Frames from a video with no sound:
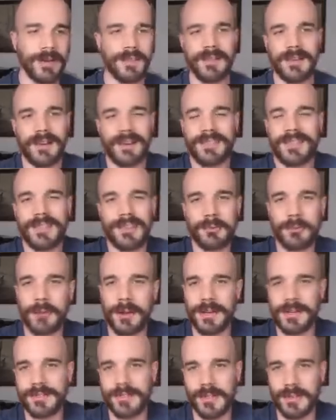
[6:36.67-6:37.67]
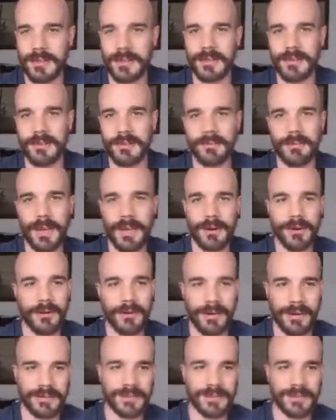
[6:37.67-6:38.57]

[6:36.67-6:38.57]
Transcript: I think Runit's a little better.